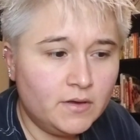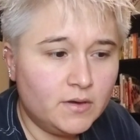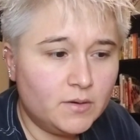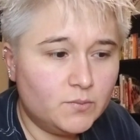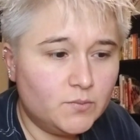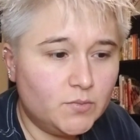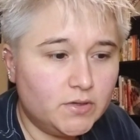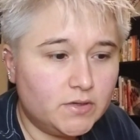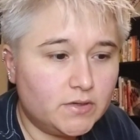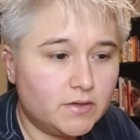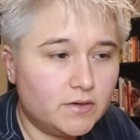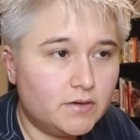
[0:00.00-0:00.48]

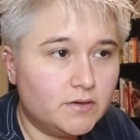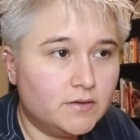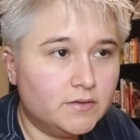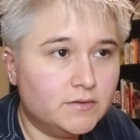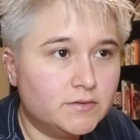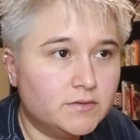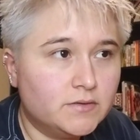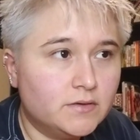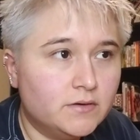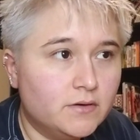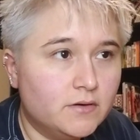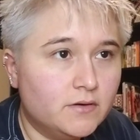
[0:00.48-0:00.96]

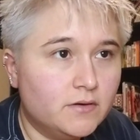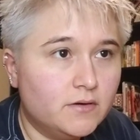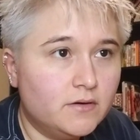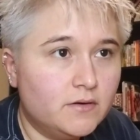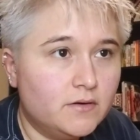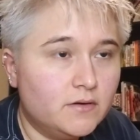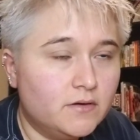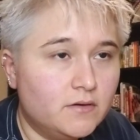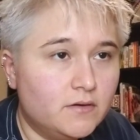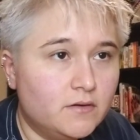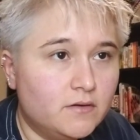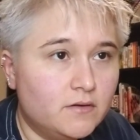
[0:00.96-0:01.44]
because
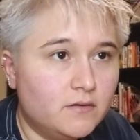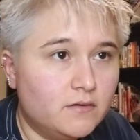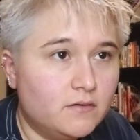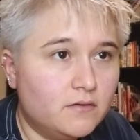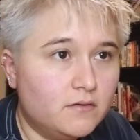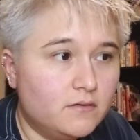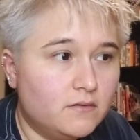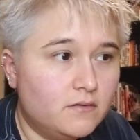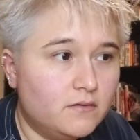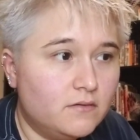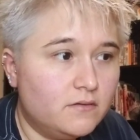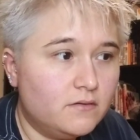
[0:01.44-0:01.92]

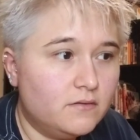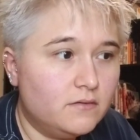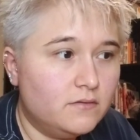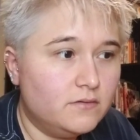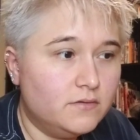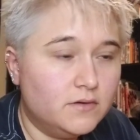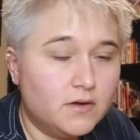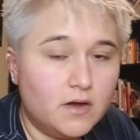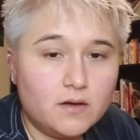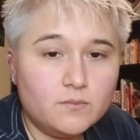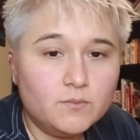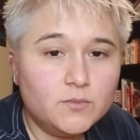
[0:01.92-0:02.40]

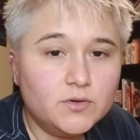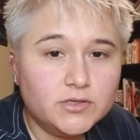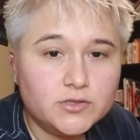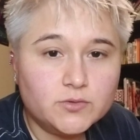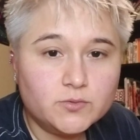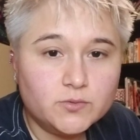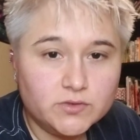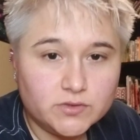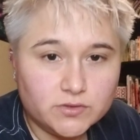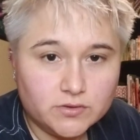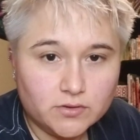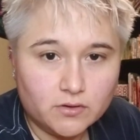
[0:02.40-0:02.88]
not much
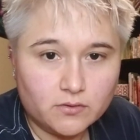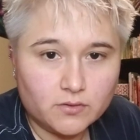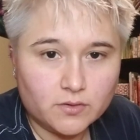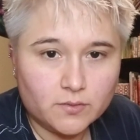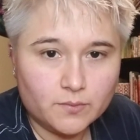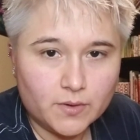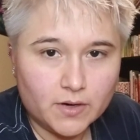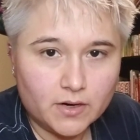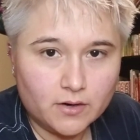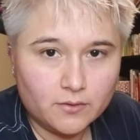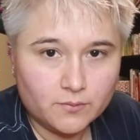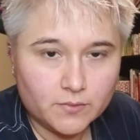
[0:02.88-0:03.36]
was known
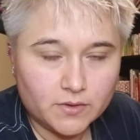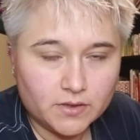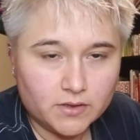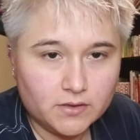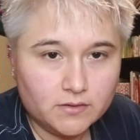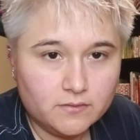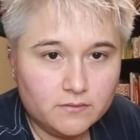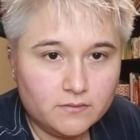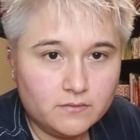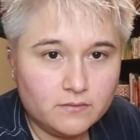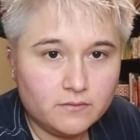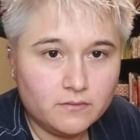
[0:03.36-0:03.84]
about
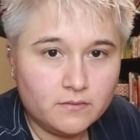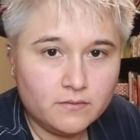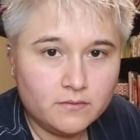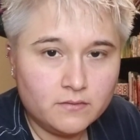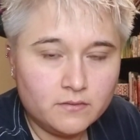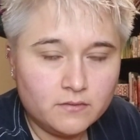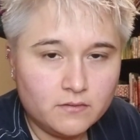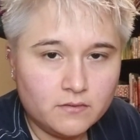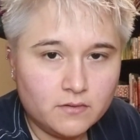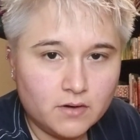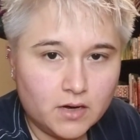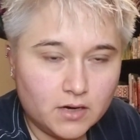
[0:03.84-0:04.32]
me.
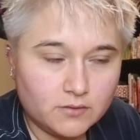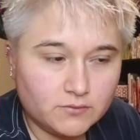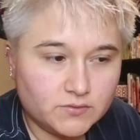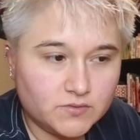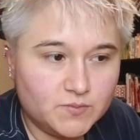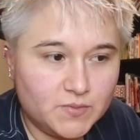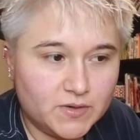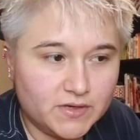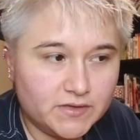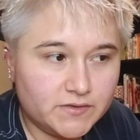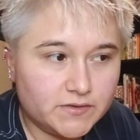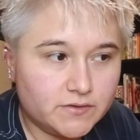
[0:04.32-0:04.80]
I was
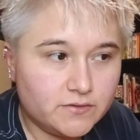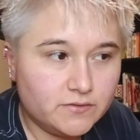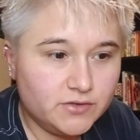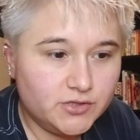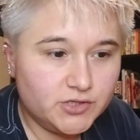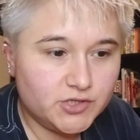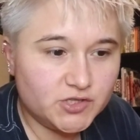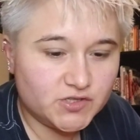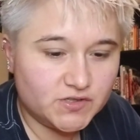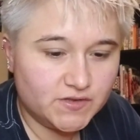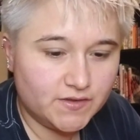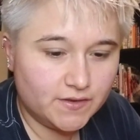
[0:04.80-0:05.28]
basically
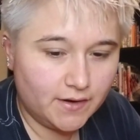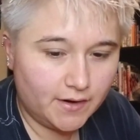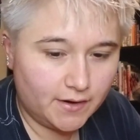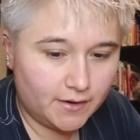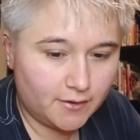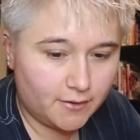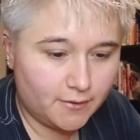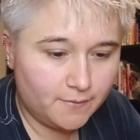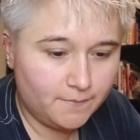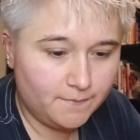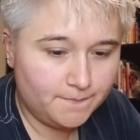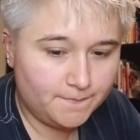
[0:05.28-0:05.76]
just
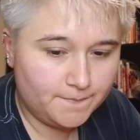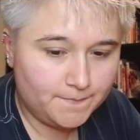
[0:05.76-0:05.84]
there,